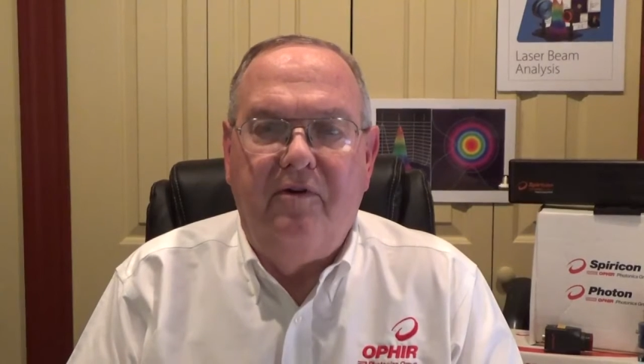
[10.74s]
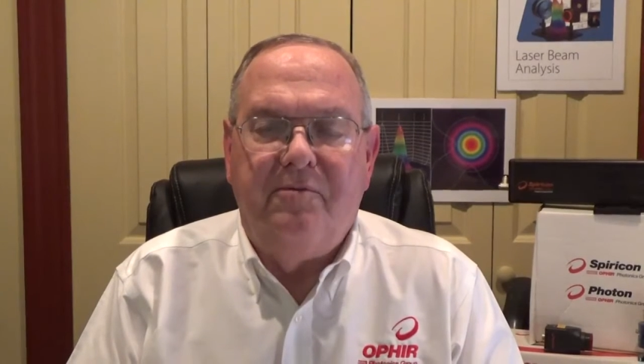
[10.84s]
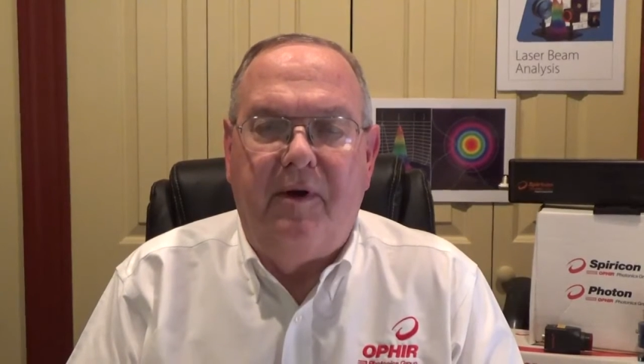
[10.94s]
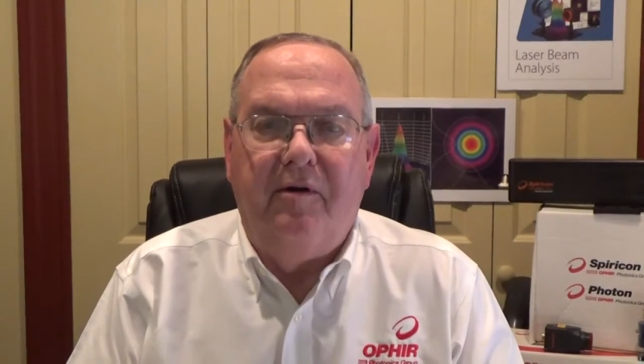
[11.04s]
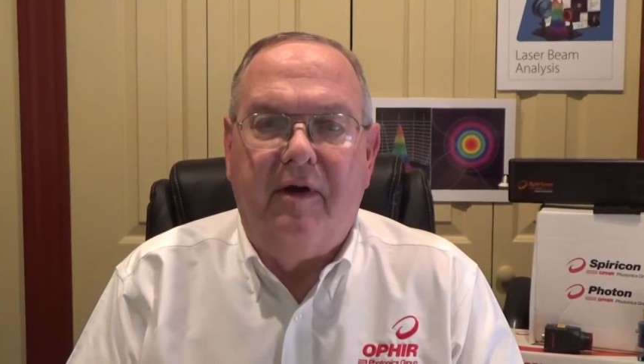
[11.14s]

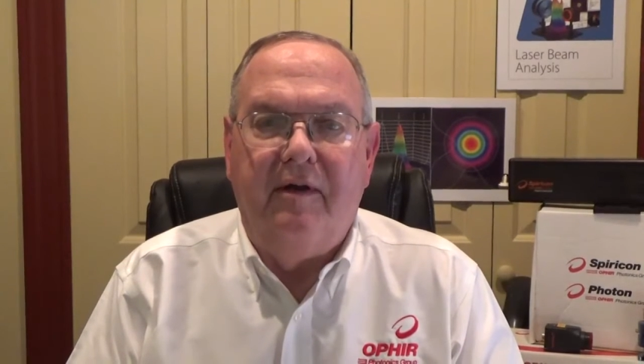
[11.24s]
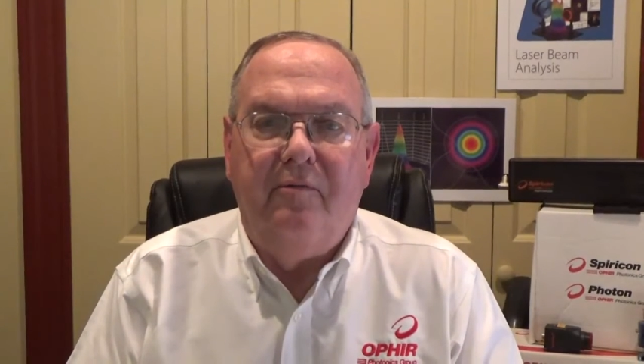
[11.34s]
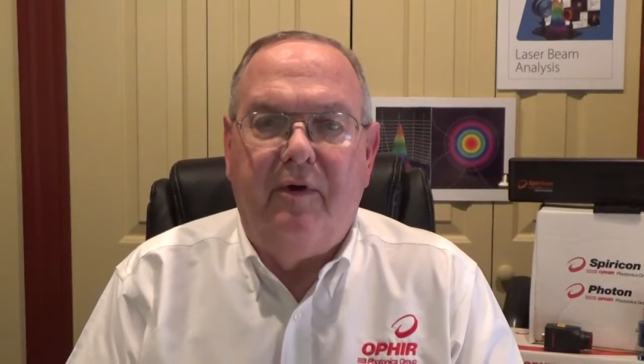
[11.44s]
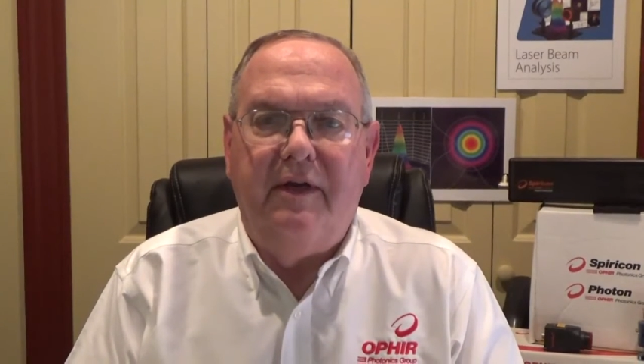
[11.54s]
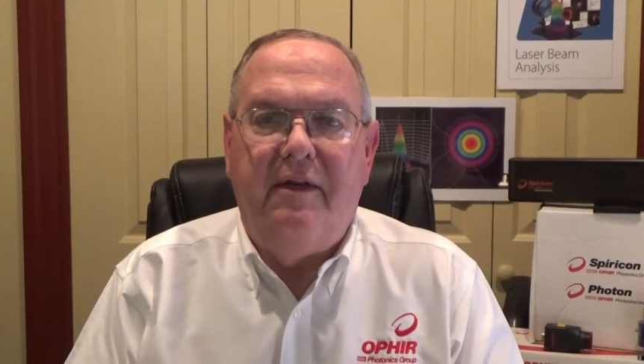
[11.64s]

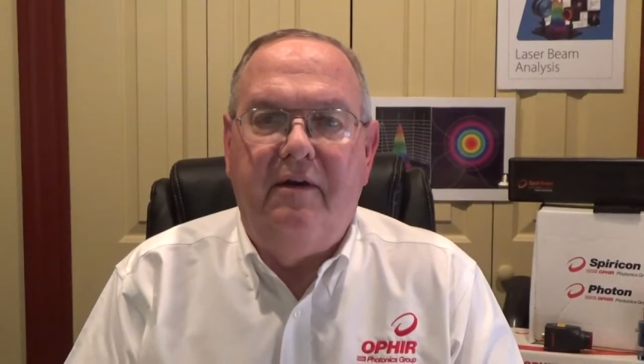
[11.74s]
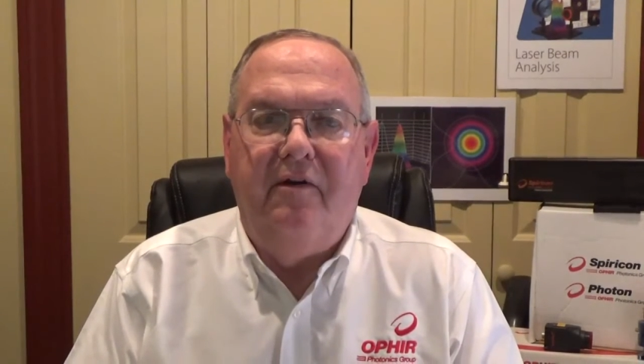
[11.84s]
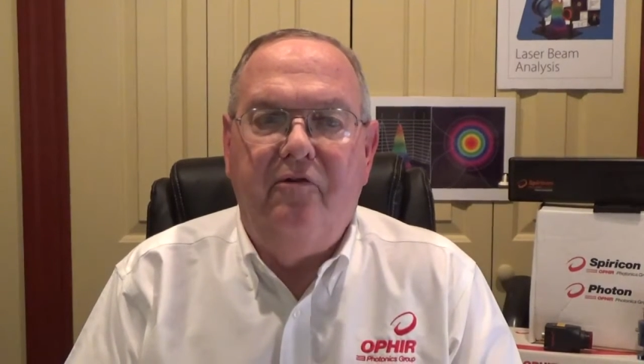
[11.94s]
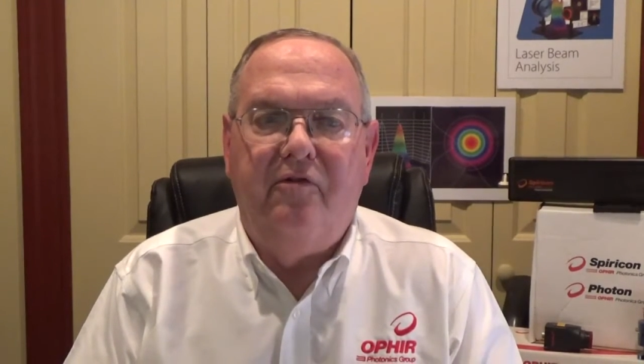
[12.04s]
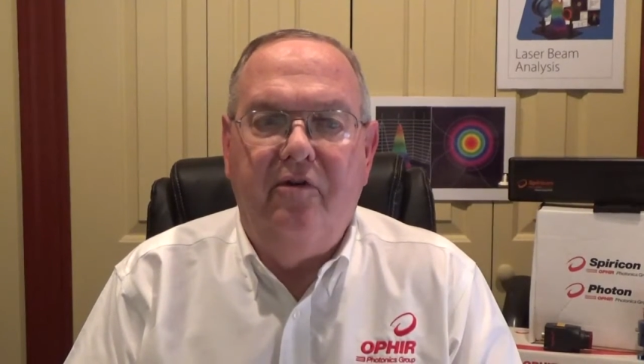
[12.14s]
Spiricon, I'd like to
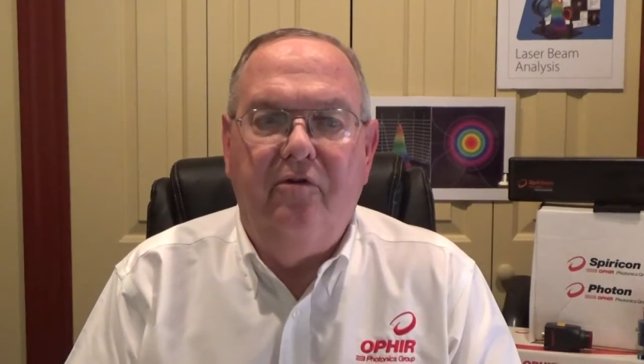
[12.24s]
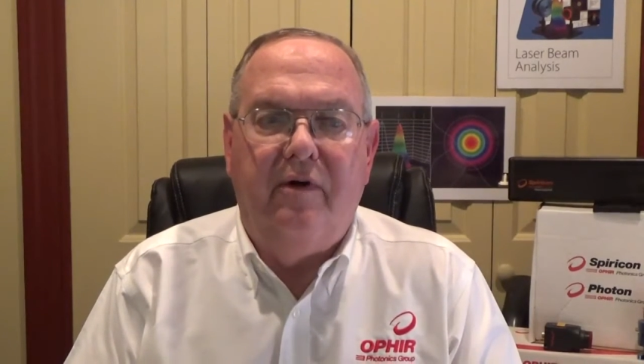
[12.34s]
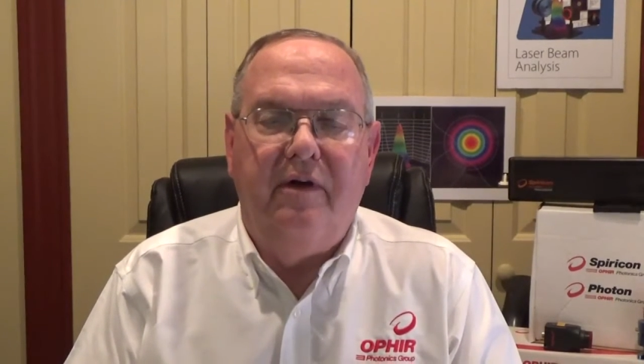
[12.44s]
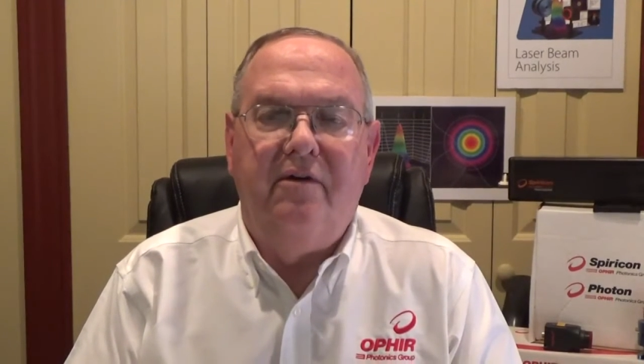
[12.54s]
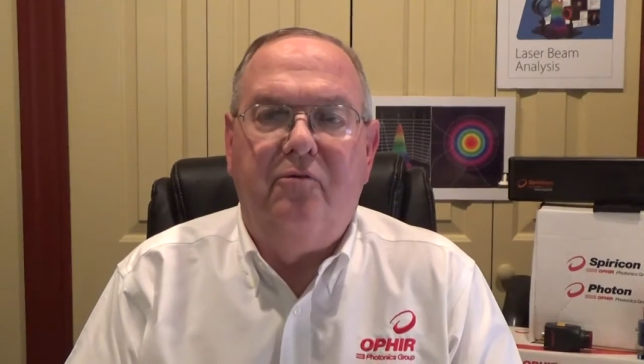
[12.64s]
introduce the new
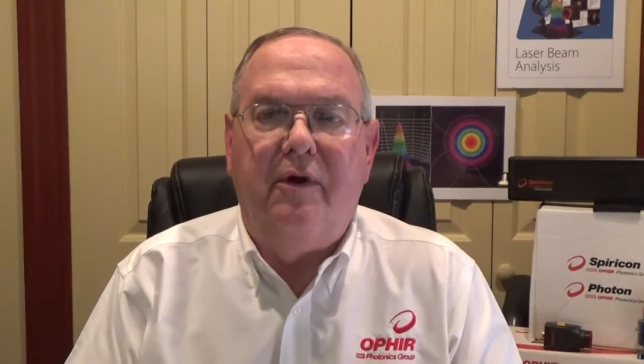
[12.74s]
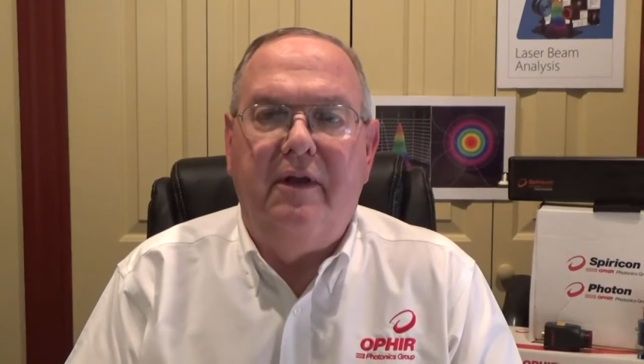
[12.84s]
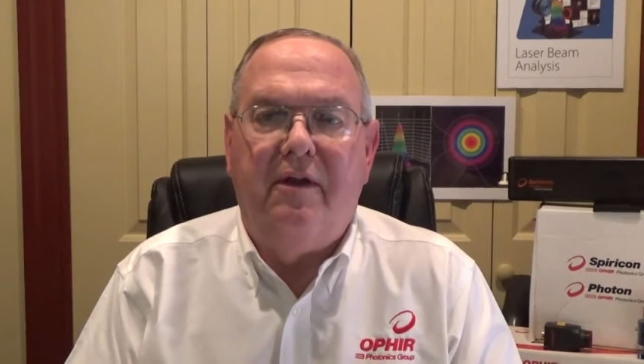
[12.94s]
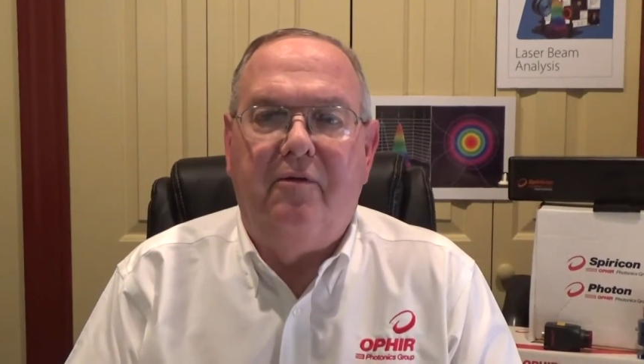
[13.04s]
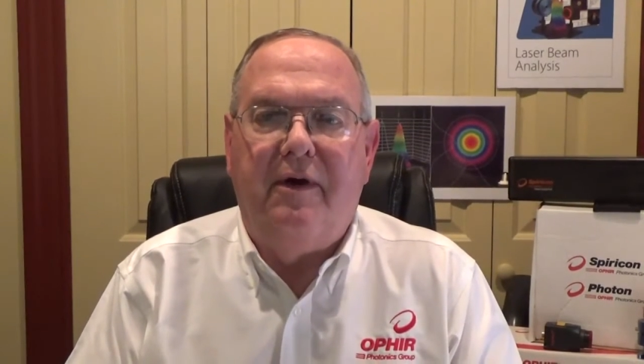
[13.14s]
one hundred
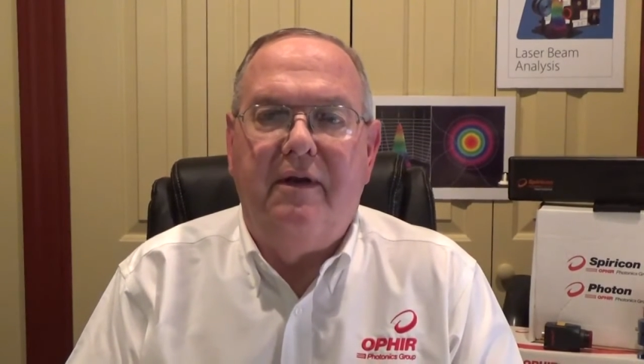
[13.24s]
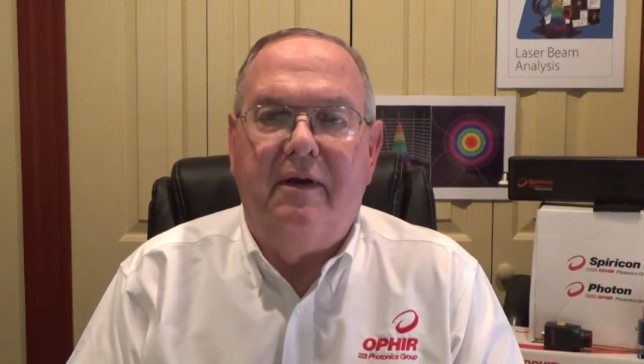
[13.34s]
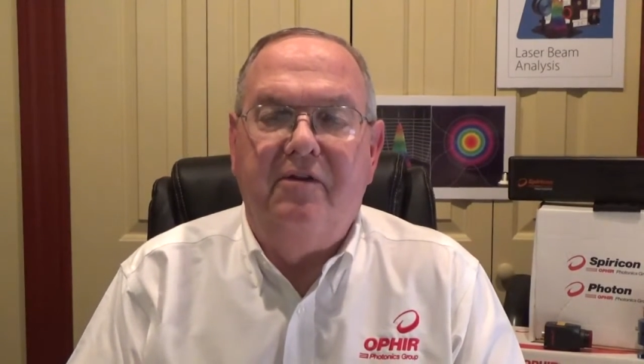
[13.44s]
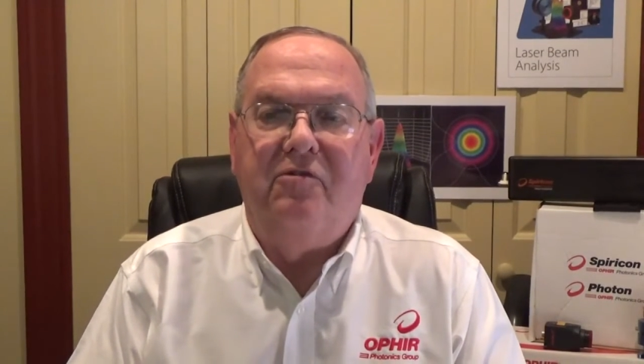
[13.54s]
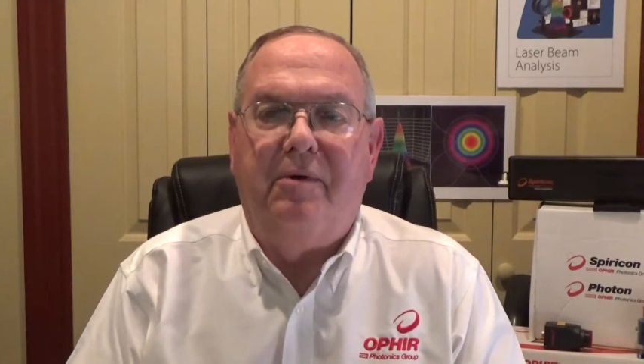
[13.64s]
twenty
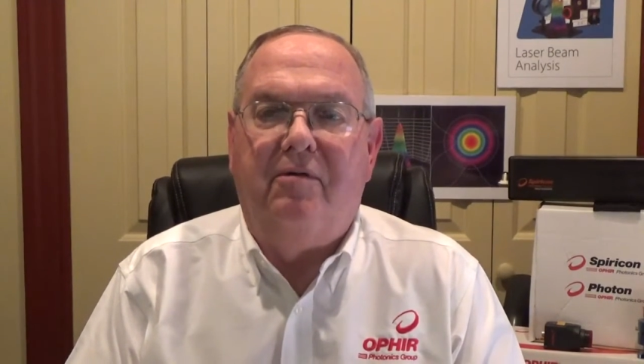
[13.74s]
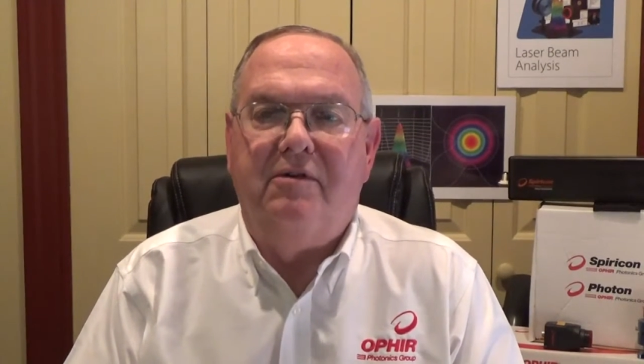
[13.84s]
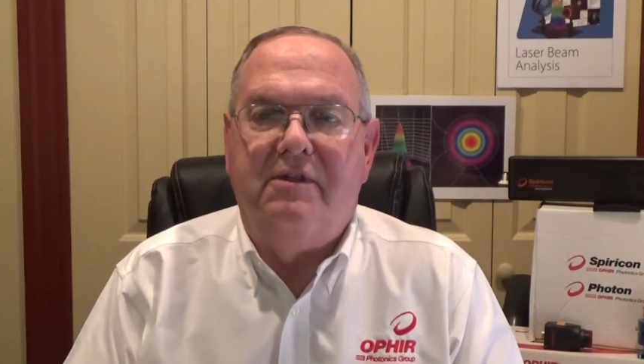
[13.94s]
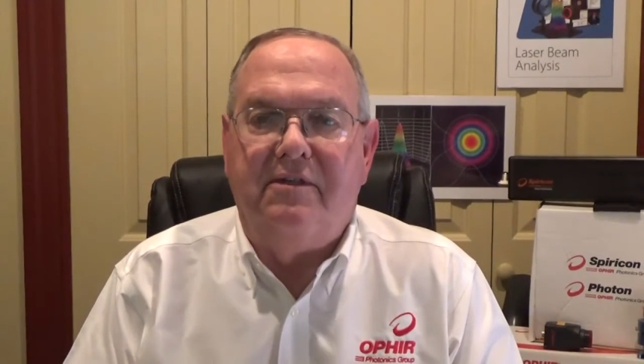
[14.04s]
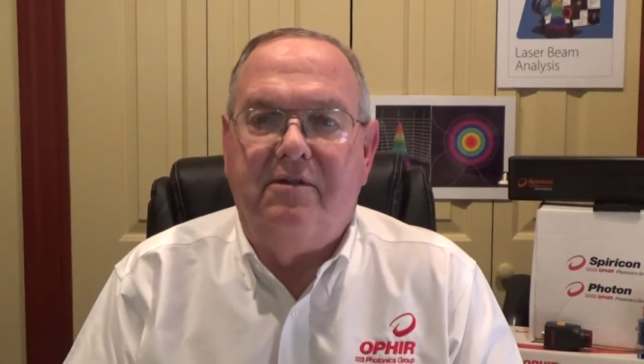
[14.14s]
kilowatt laser
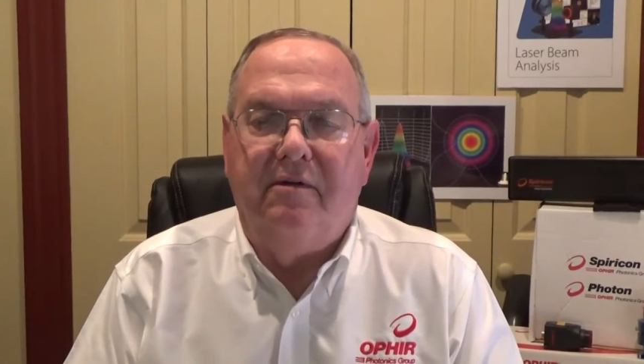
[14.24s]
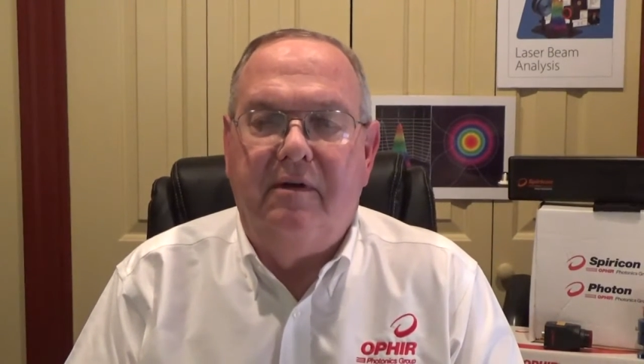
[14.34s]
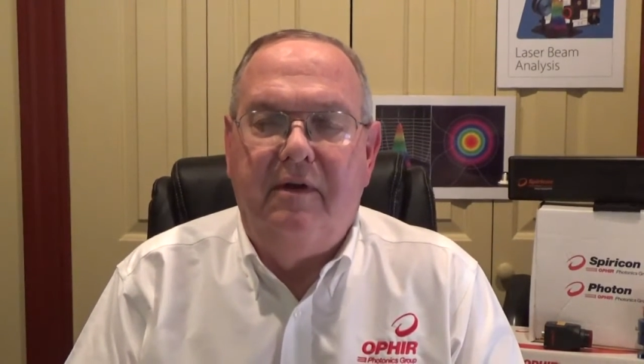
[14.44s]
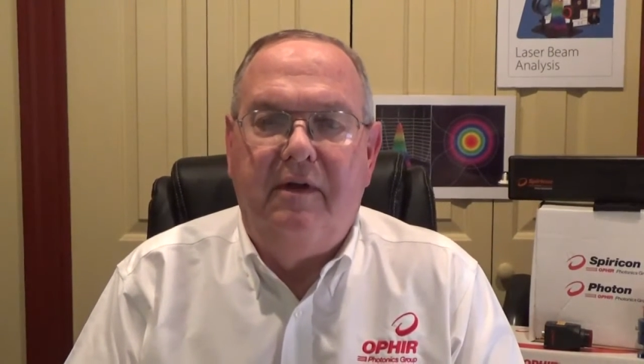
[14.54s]
power sensor.